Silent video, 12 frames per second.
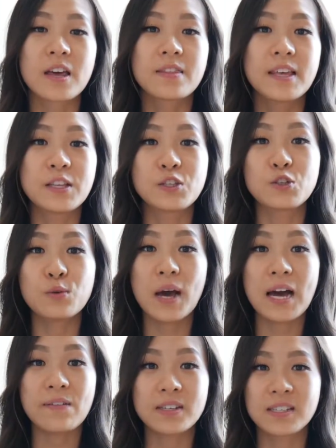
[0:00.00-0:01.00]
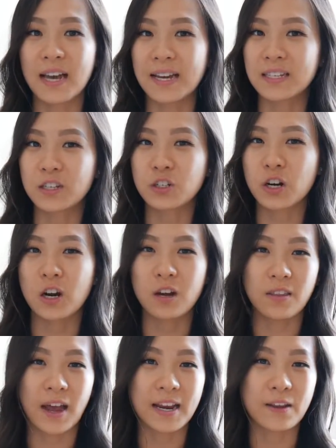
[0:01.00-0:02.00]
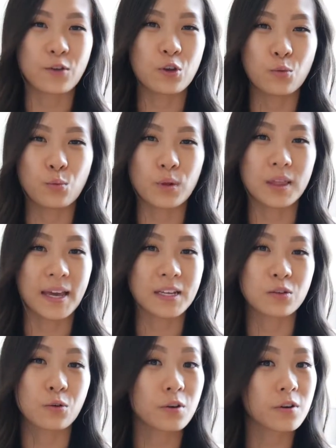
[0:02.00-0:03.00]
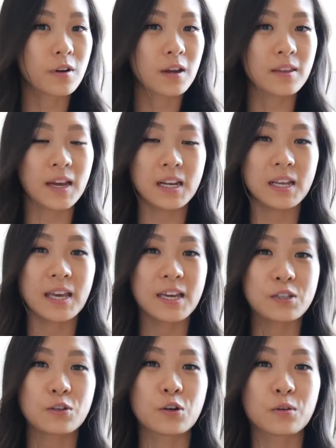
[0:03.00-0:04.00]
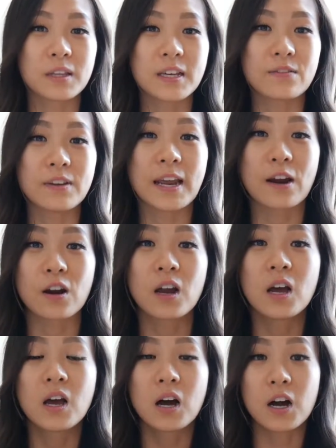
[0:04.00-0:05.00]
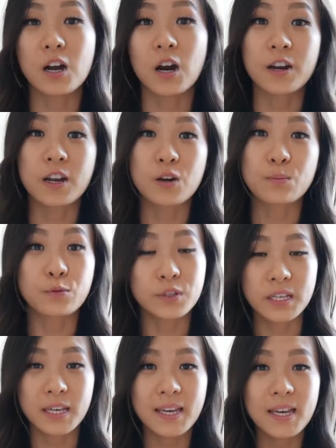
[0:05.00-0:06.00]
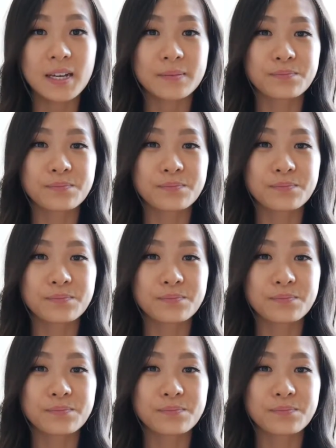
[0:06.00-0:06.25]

They do have a sizing chart online if you would like to order online in case you don't live near a Cartier boutique.